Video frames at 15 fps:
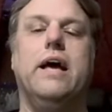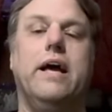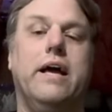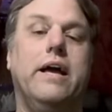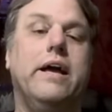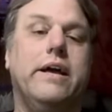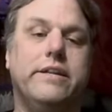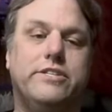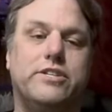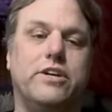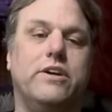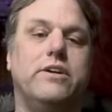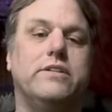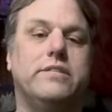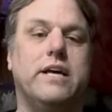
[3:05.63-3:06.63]
And it
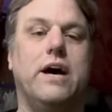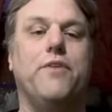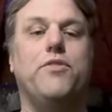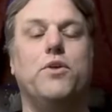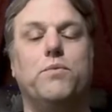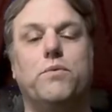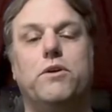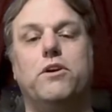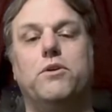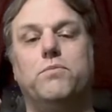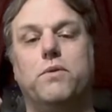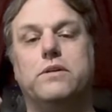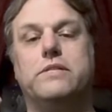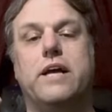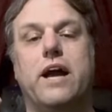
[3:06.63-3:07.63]
turns out the word
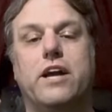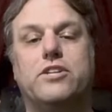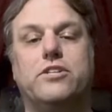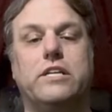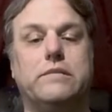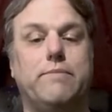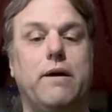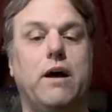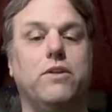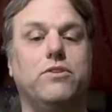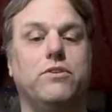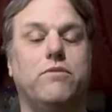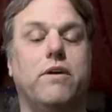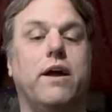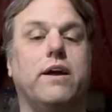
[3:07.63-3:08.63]
was actually
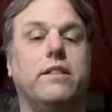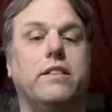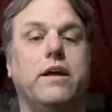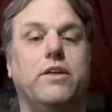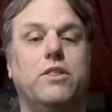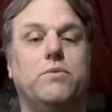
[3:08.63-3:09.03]
spelled correctly.